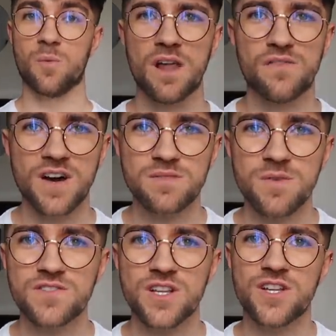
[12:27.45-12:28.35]
When I first
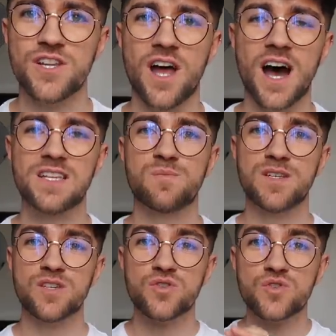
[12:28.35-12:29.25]
moved to London, I
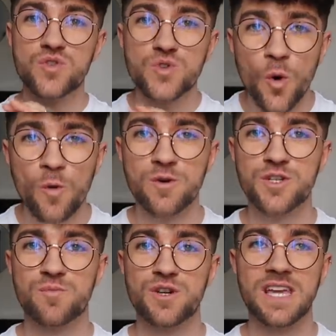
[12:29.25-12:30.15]
spent so
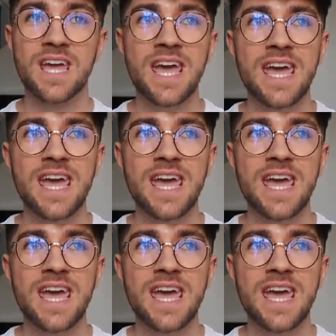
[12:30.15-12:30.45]
much money.